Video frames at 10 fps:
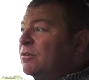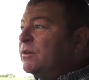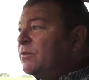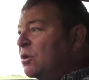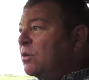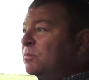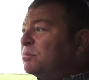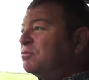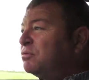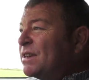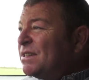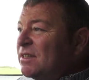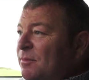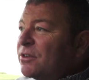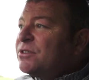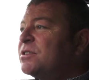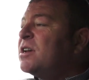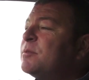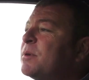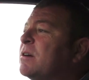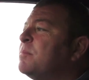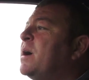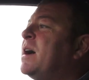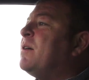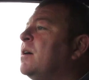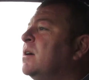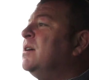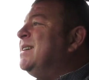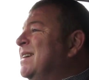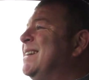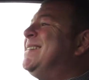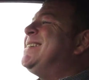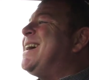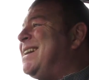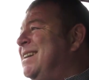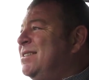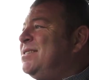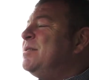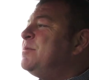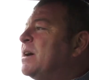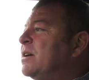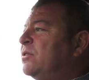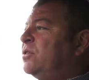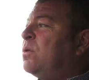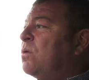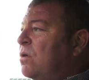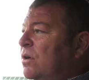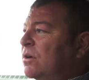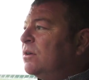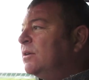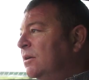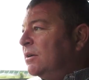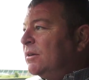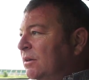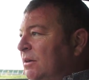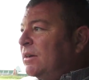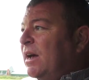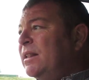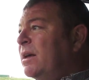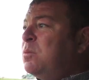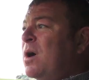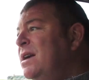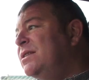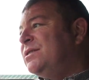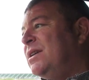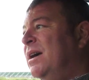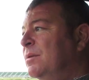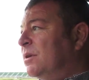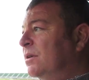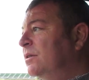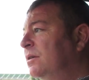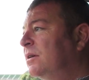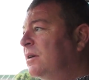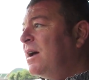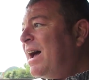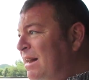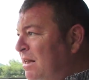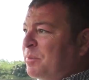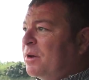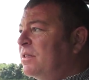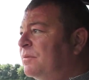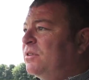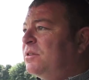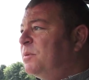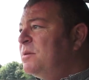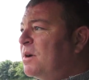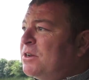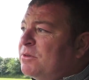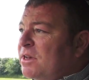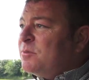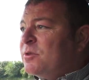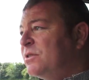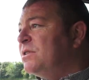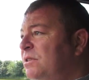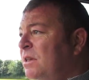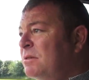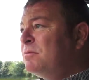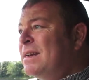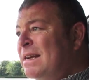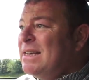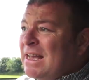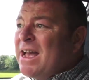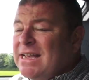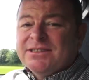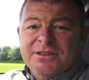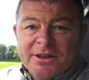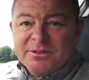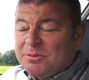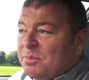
know, you've got pretty much the same amount of power, exactly the same amount of torque, and they weigh the same. And they both have 6-speed manual gearboxes, so there really ain't going to